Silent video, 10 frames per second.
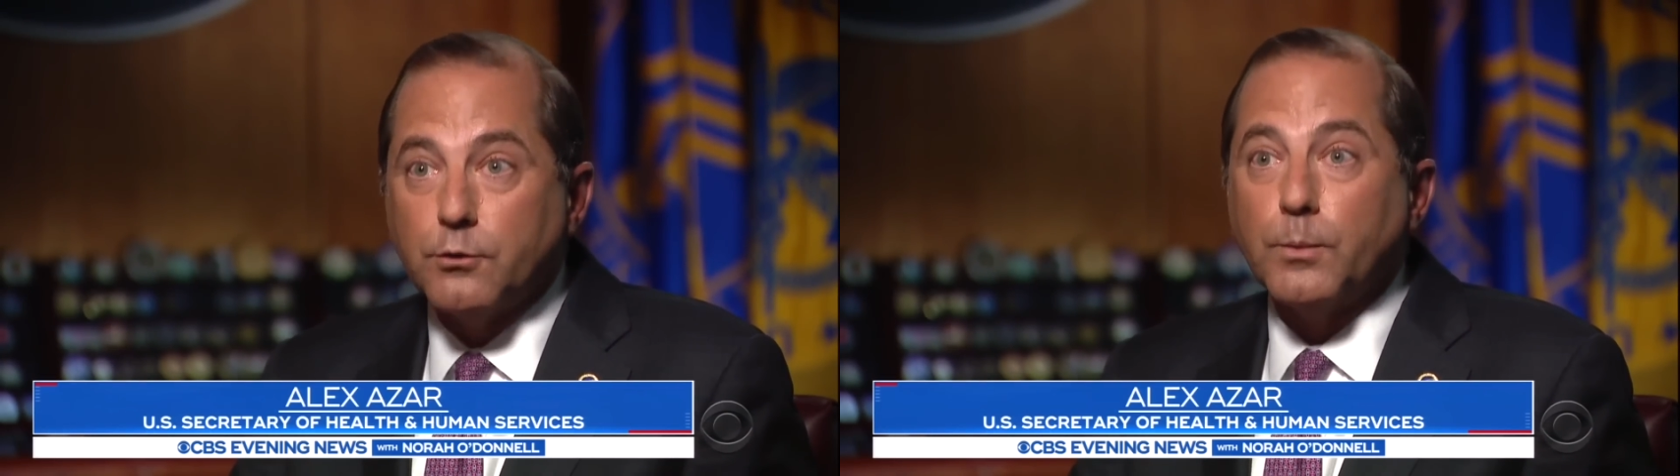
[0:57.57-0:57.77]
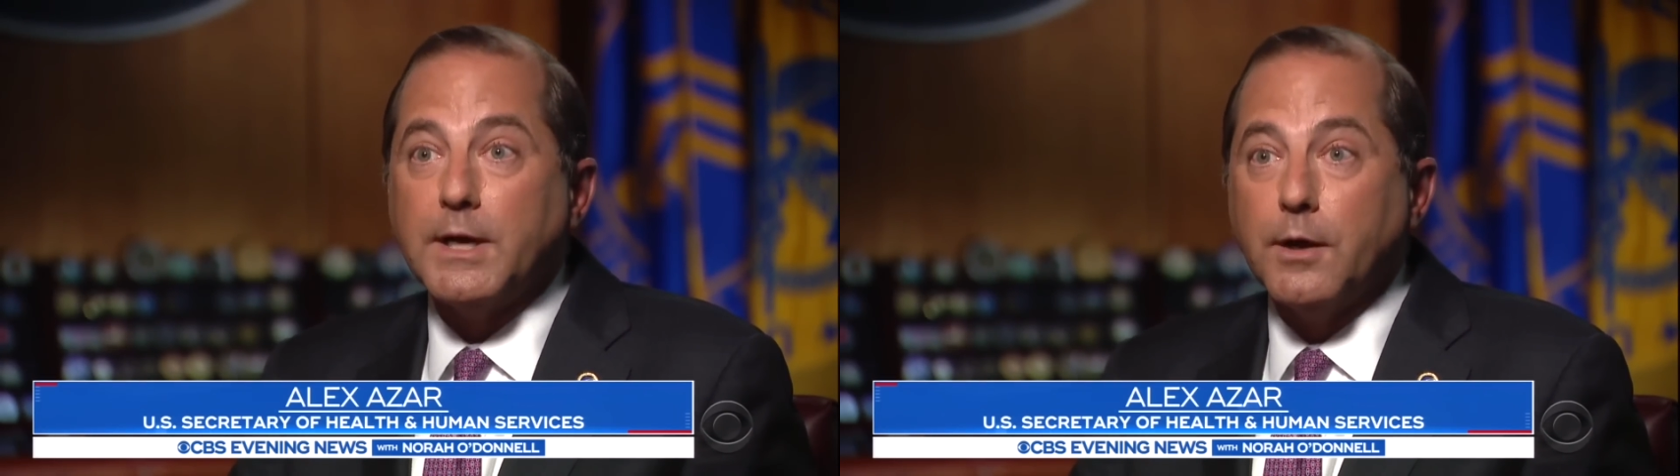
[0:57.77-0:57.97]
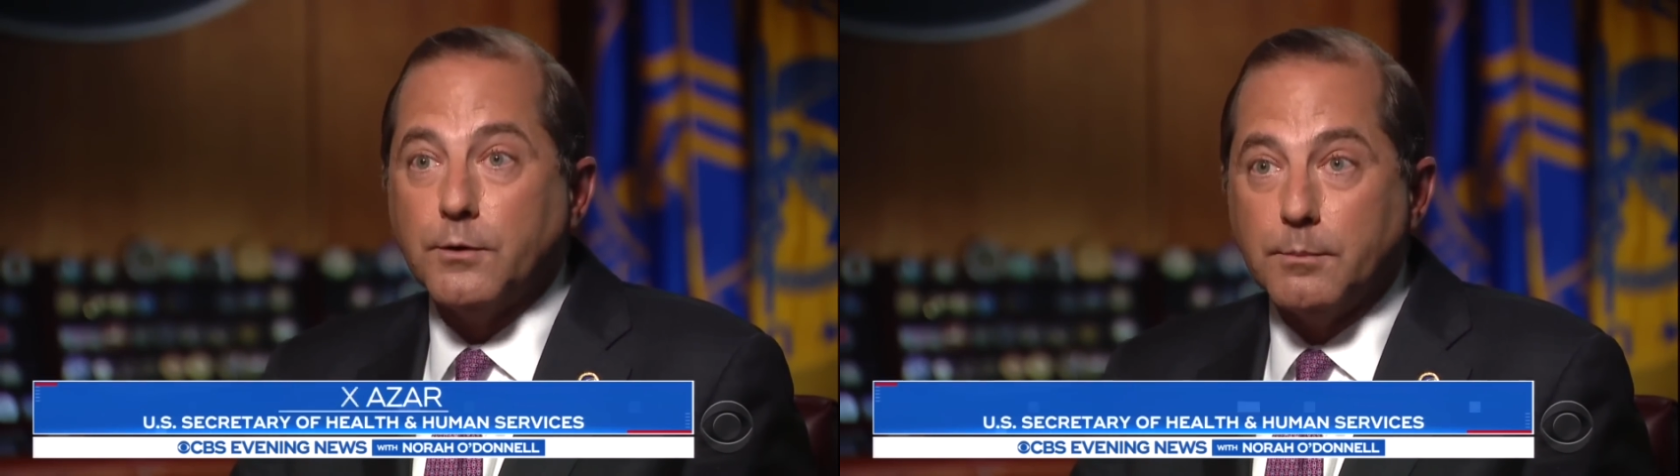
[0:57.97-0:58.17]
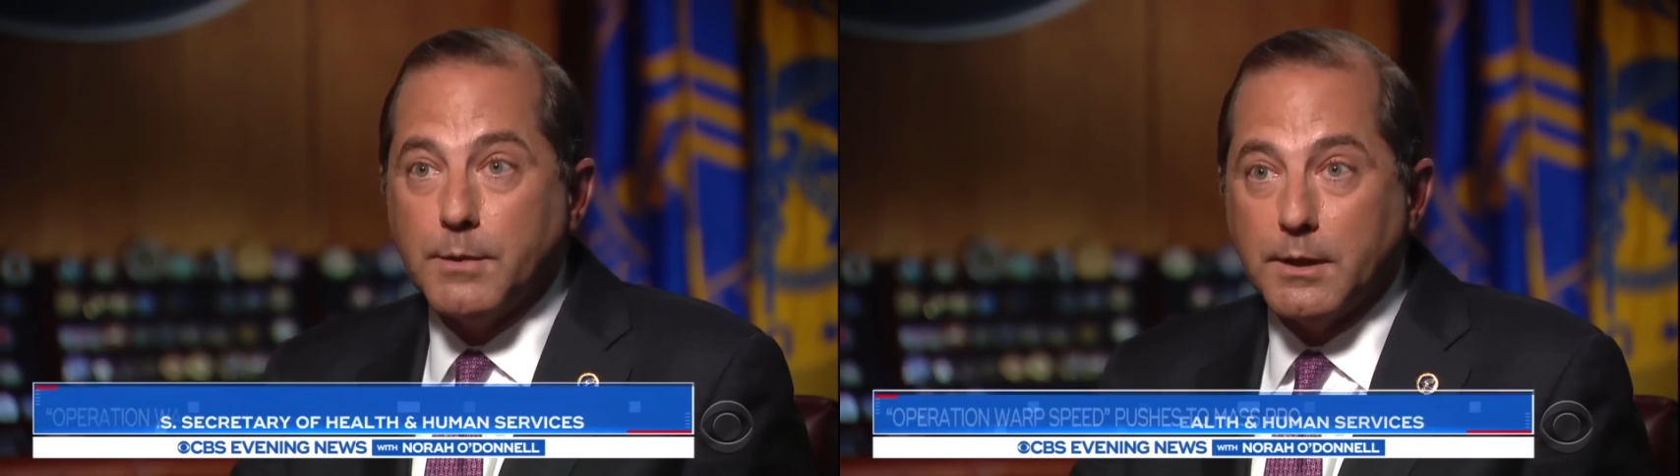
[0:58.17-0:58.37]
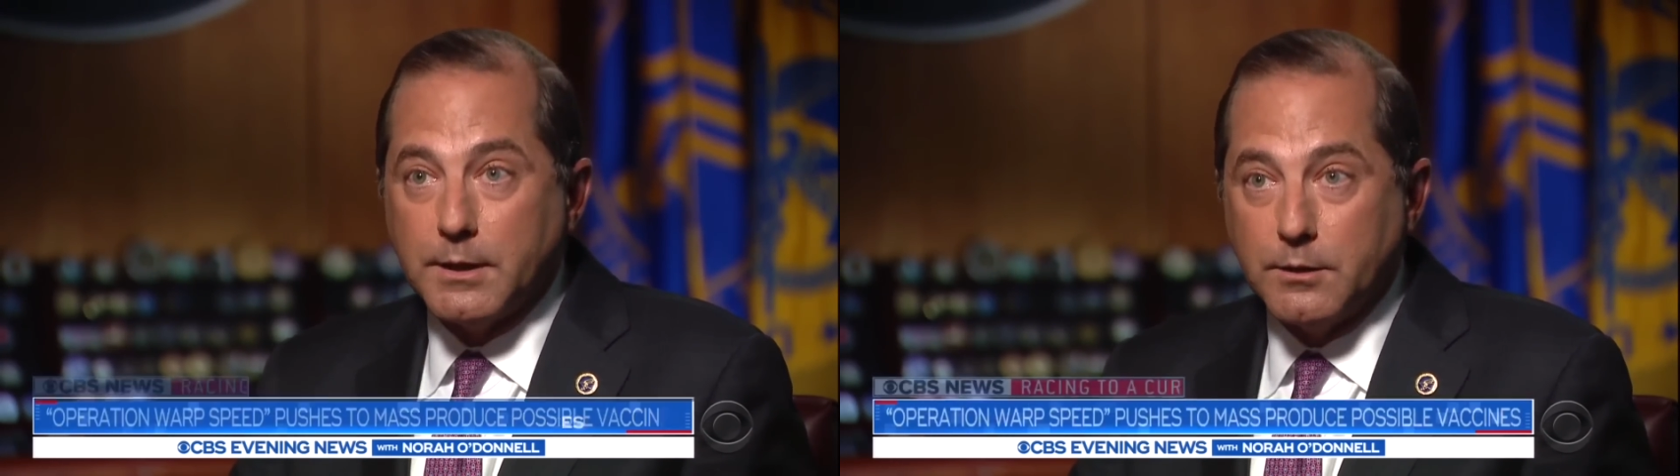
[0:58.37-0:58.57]
300
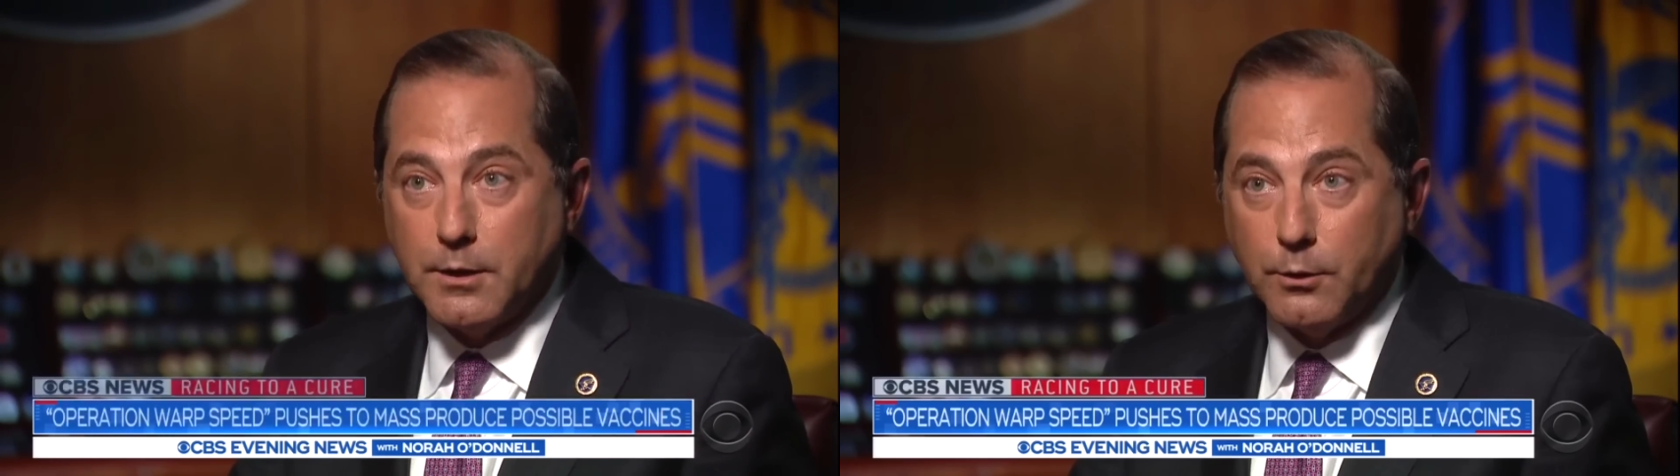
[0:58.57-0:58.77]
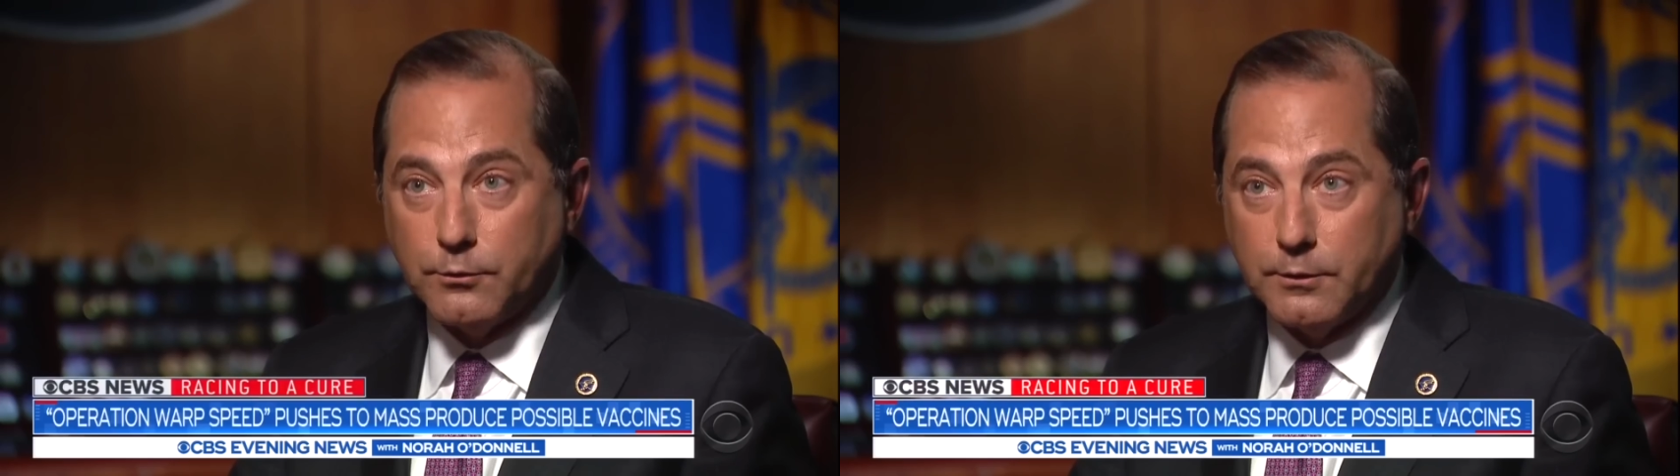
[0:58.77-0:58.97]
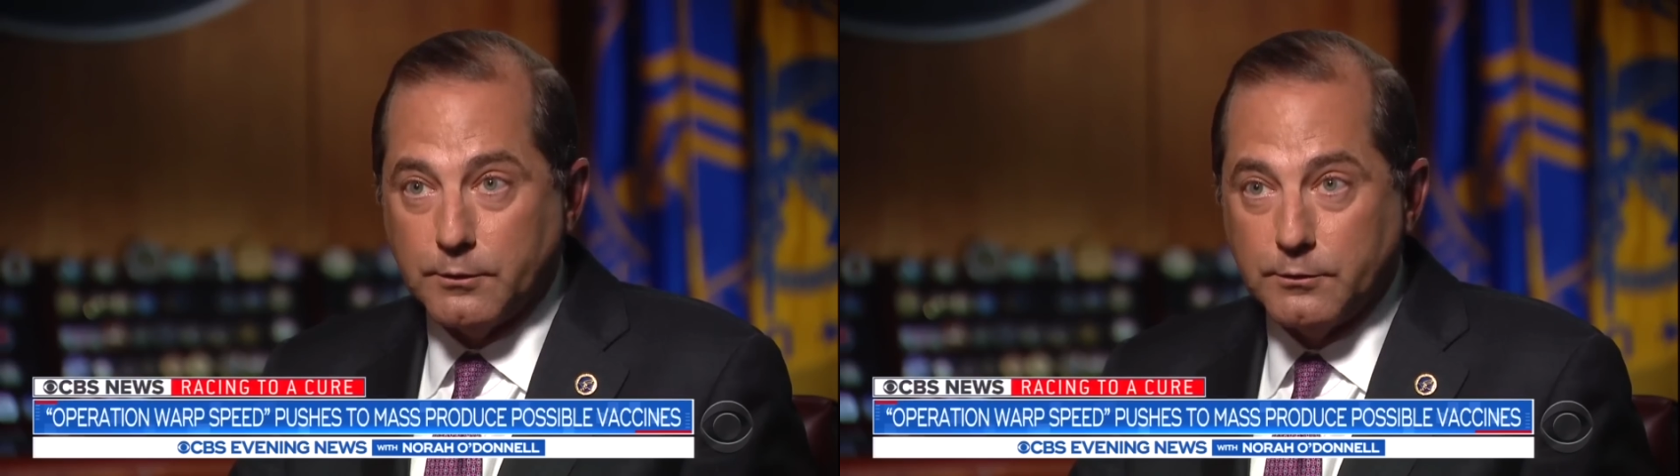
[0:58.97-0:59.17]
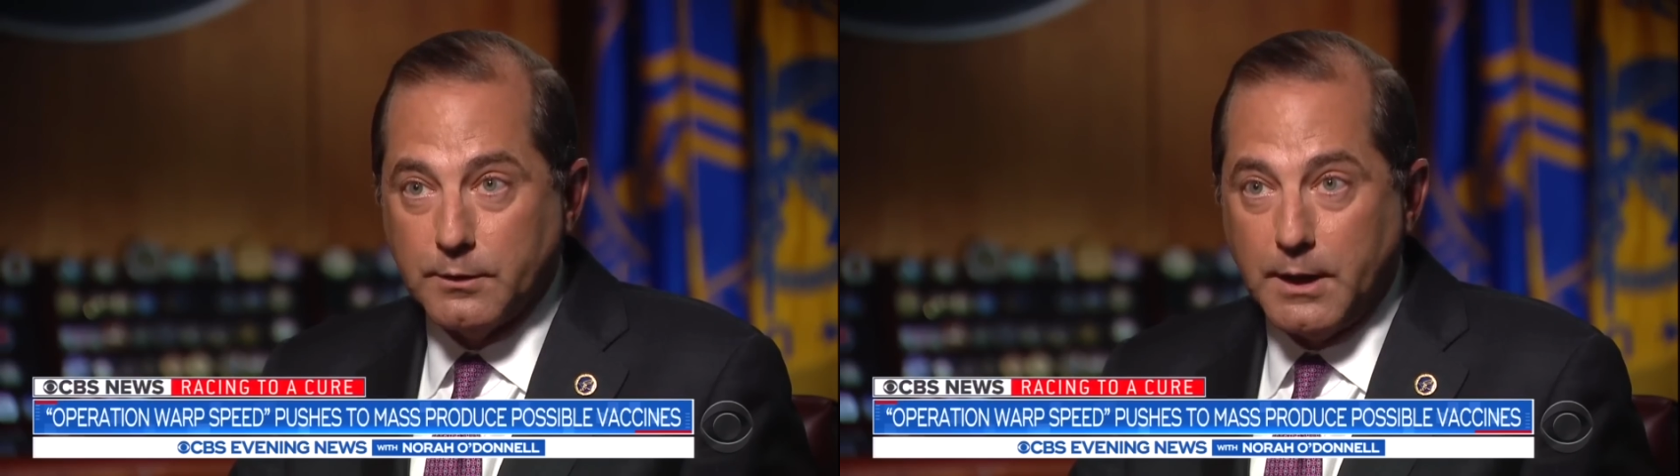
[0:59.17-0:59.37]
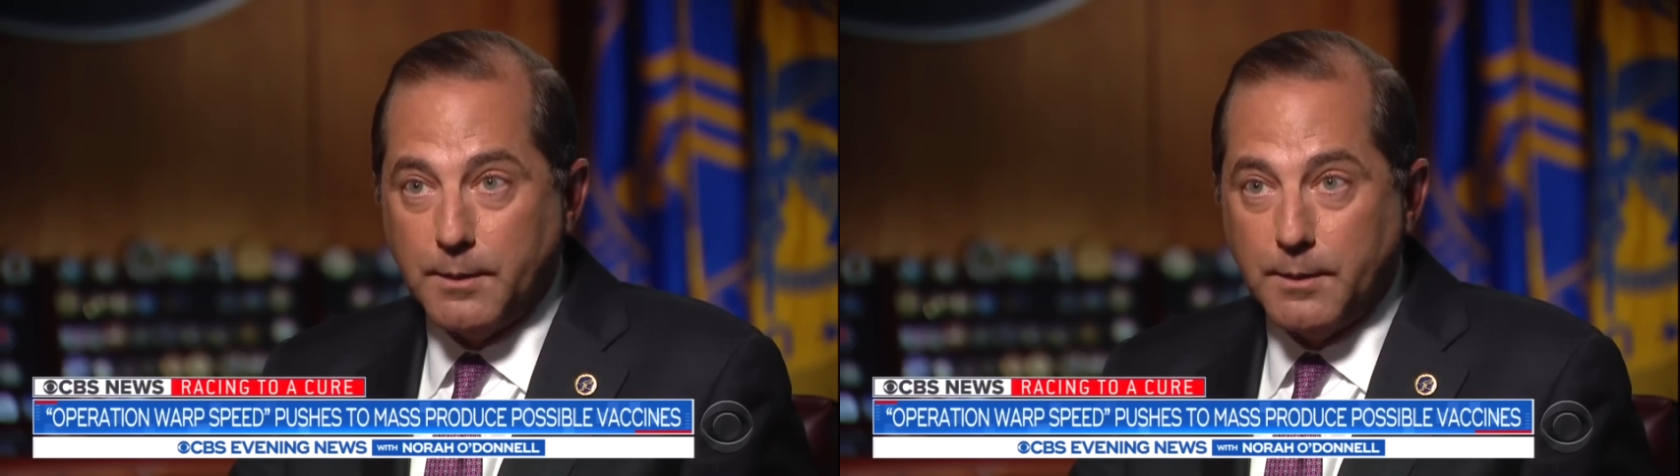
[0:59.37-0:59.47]
million doses uh,